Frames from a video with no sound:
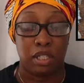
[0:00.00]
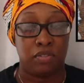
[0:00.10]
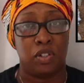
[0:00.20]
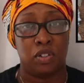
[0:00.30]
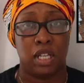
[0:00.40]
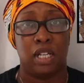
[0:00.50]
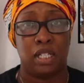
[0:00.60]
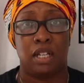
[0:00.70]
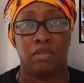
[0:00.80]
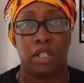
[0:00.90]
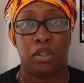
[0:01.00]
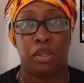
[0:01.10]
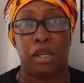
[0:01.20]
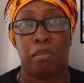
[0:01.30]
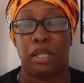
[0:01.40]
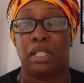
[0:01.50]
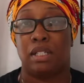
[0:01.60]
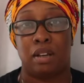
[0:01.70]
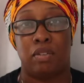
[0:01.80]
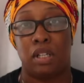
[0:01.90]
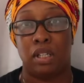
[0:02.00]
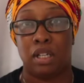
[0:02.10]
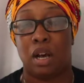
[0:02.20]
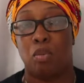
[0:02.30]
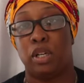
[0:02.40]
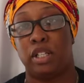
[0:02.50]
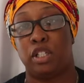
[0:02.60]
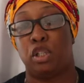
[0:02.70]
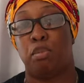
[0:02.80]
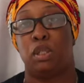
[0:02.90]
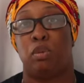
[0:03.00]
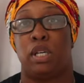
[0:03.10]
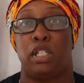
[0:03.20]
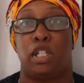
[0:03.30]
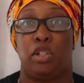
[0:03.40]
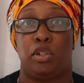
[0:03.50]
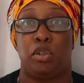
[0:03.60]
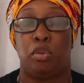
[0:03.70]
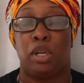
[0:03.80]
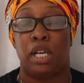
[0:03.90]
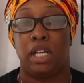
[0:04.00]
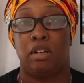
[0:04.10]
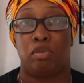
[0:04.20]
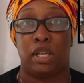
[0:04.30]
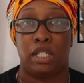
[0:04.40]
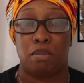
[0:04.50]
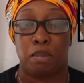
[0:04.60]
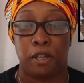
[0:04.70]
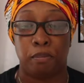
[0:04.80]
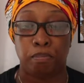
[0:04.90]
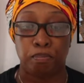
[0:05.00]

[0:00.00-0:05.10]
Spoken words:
It feels like it's heavy duty, but it's definitely not one of the cheapest ways to do a raised bed.